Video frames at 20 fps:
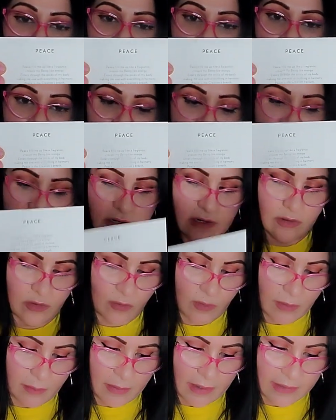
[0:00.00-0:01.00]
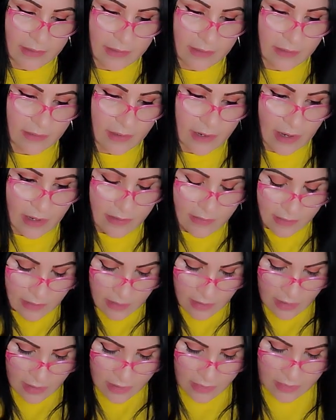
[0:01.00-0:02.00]
it has another one back there, guys.
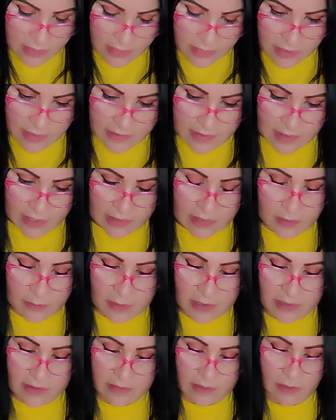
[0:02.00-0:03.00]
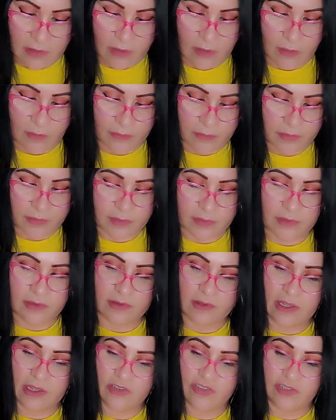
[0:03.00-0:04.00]
This and the
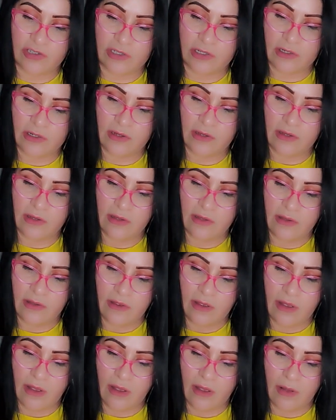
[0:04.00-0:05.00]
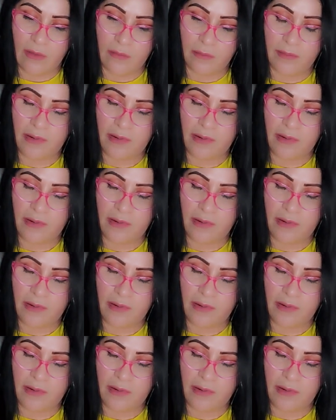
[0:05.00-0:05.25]
meditation um,